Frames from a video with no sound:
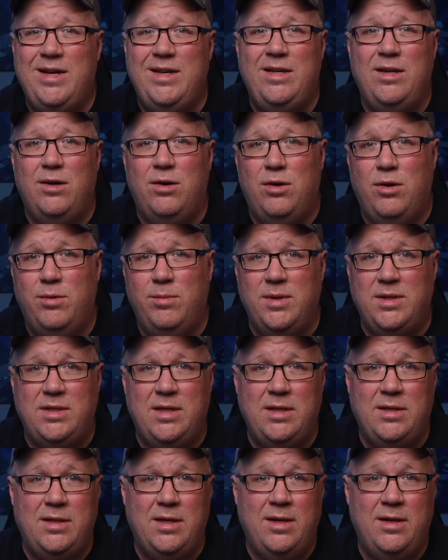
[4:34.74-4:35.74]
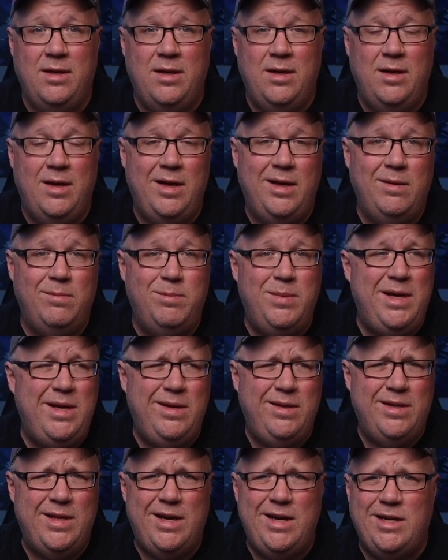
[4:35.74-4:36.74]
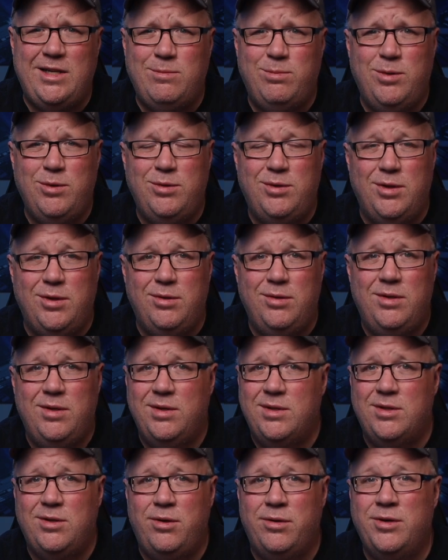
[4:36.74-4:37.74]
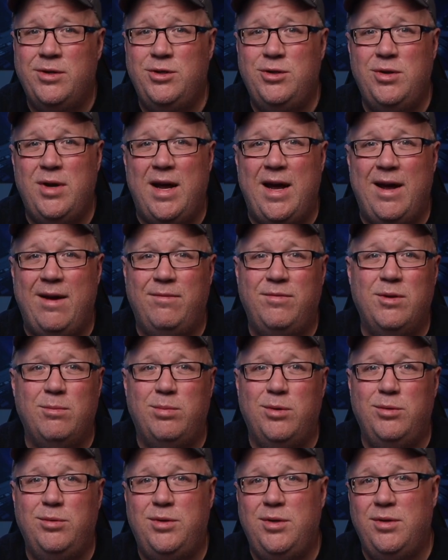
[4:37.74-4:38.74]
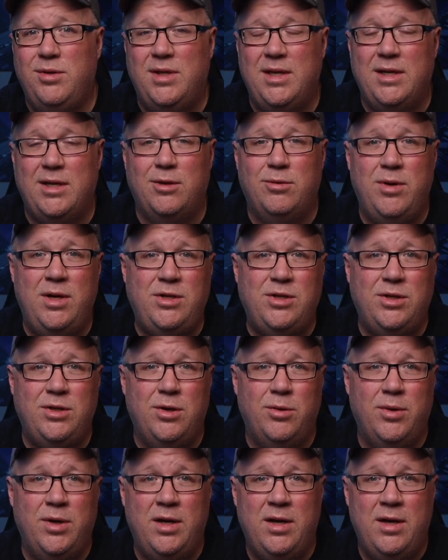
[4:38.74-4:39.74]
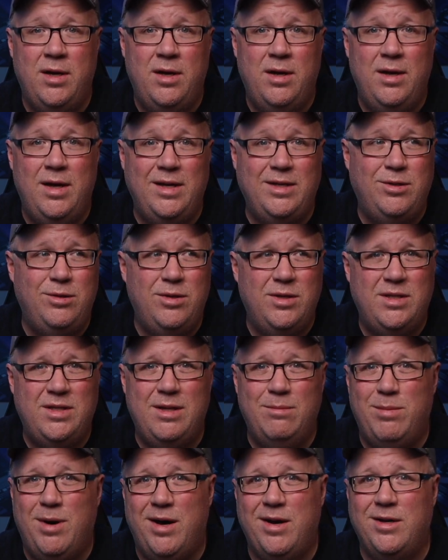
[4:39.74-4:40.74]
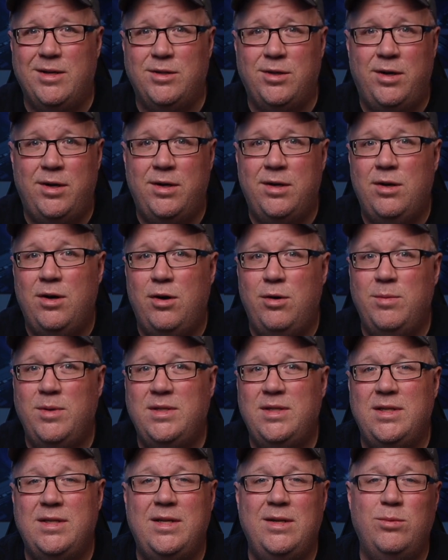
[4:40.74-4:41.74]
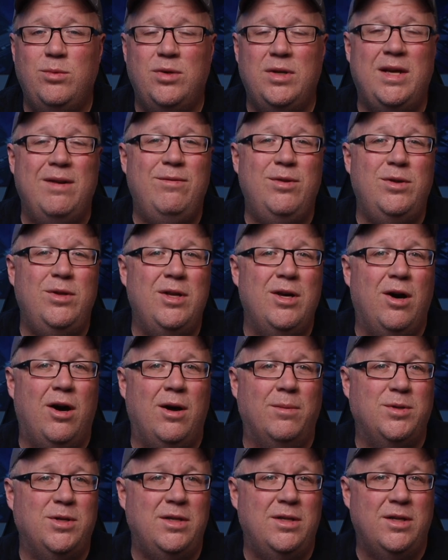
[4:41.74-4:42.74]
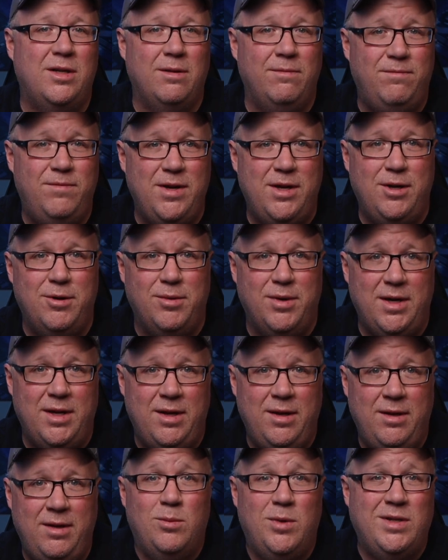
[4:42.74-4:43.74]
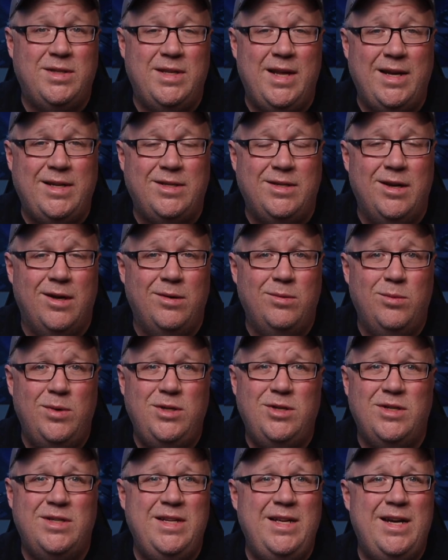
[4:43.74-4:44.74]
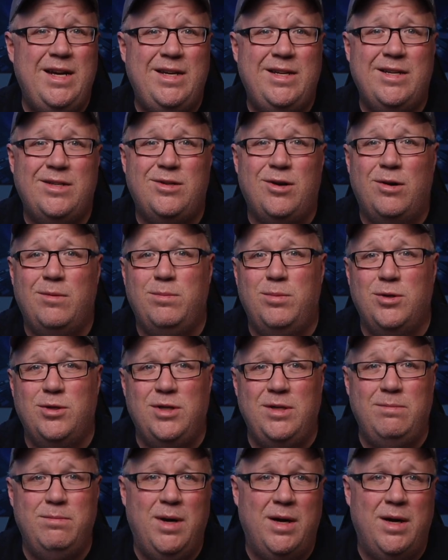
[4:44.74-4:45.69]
into Home Assistant, and being that it's Bluetooth, as long as you have the Bluetooth integration going, as soon as the bot is on, Home Assistant will give you the option to configure it. Once that's done, we just need it to start pushing